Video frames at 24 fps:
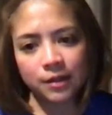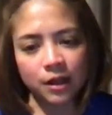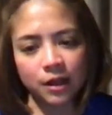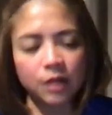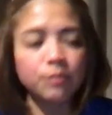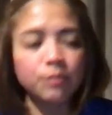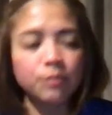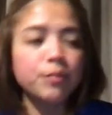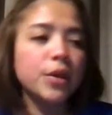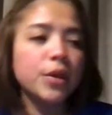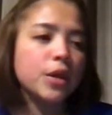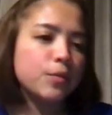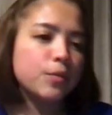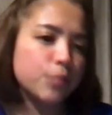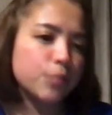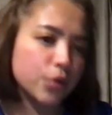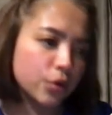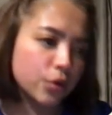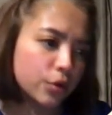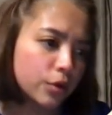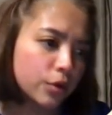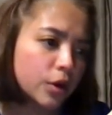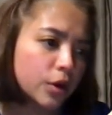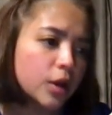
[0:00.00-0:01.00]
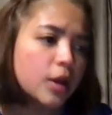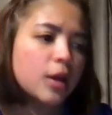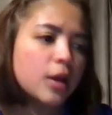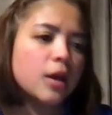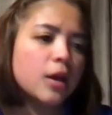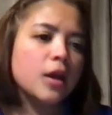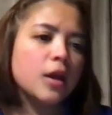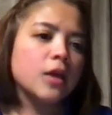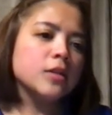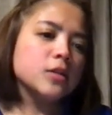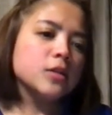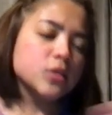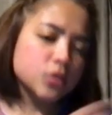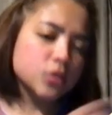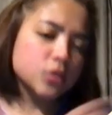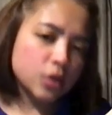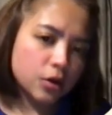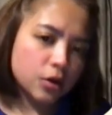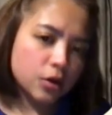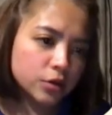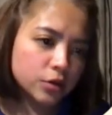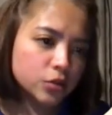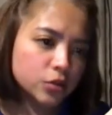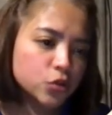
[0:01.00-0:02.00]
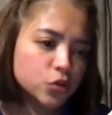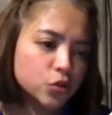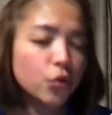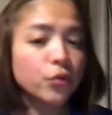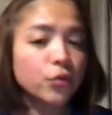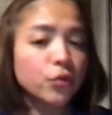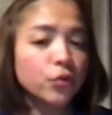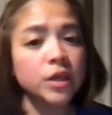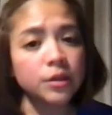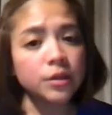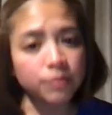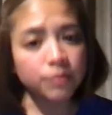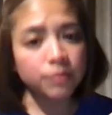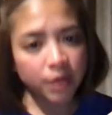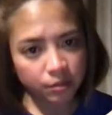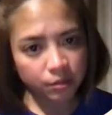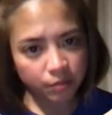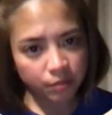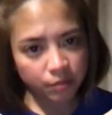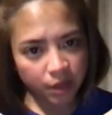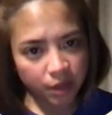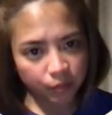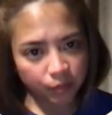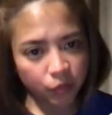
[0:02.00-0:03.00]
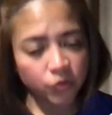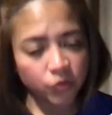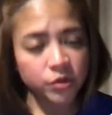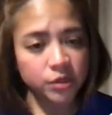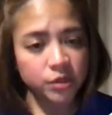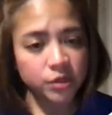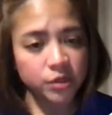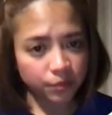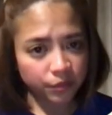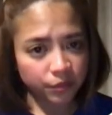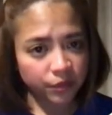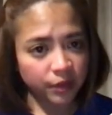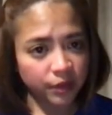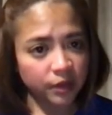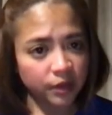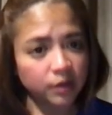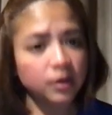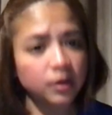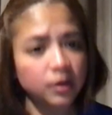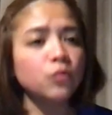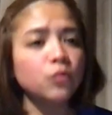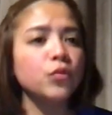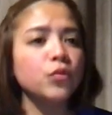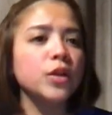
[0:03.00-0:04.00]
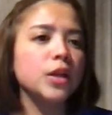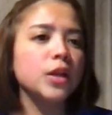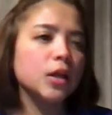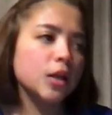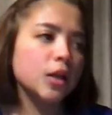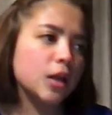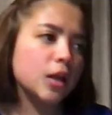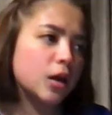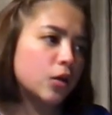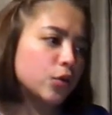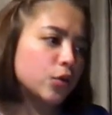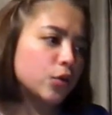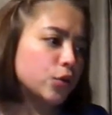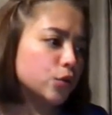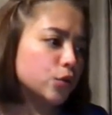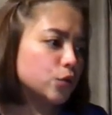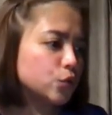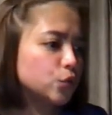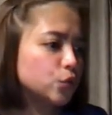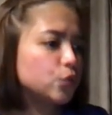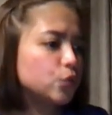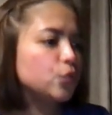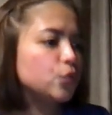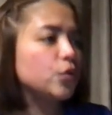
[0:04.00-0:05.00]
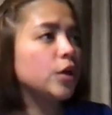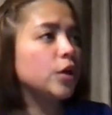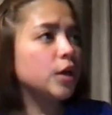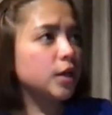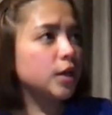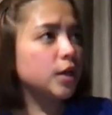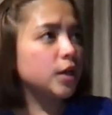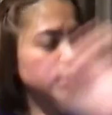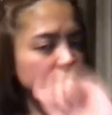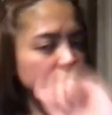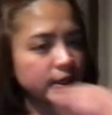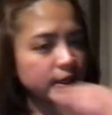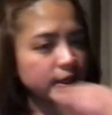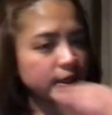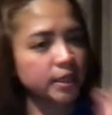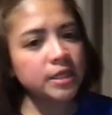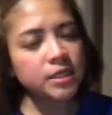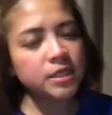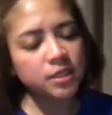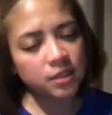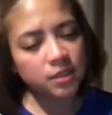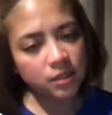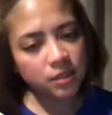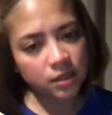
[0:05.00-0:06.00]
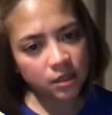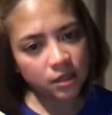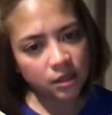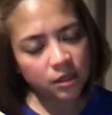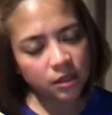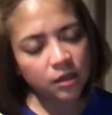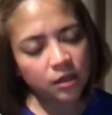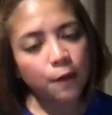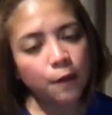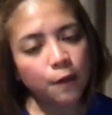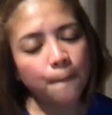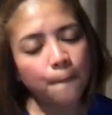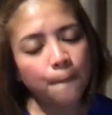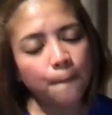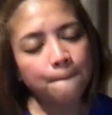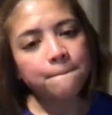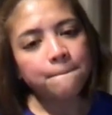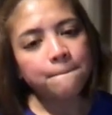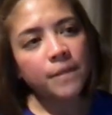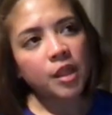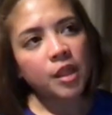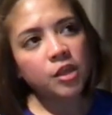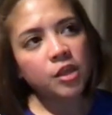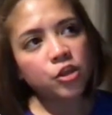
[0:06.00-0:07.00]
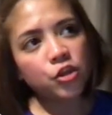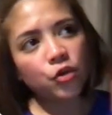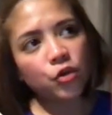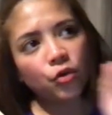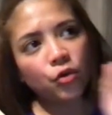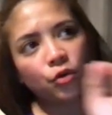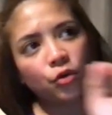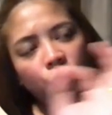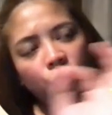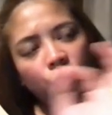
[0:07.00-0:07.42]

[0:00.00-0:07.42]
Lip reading: and paper and start drawing a mind map or something that will allow you to clearly see your